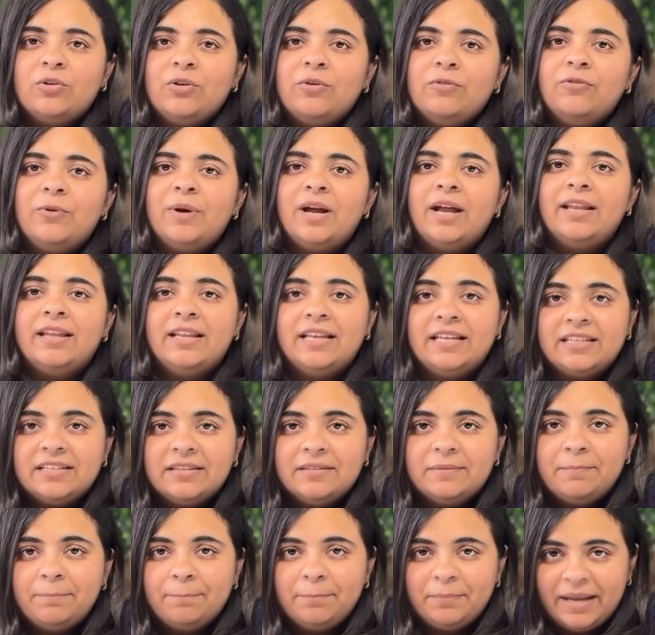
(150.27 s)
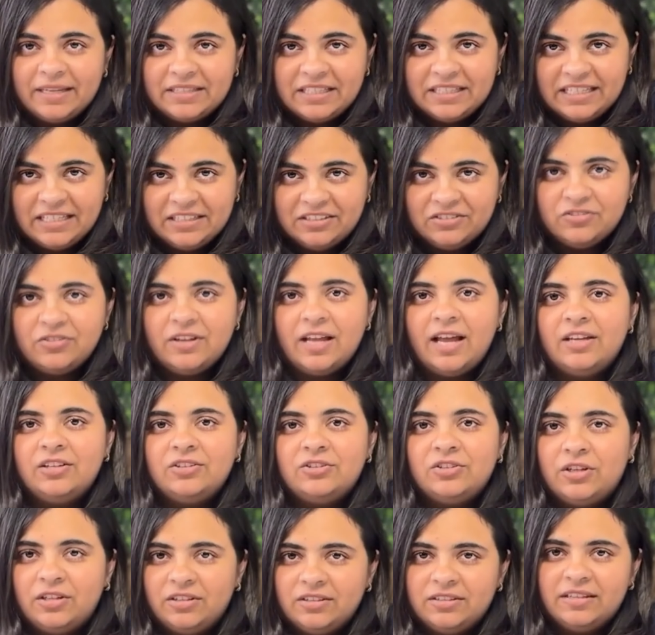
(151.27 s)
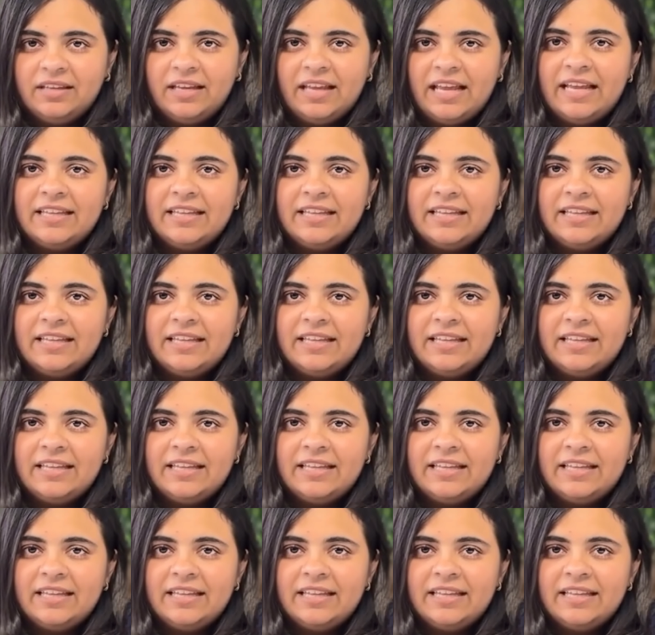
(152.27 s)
refining, metal extraction,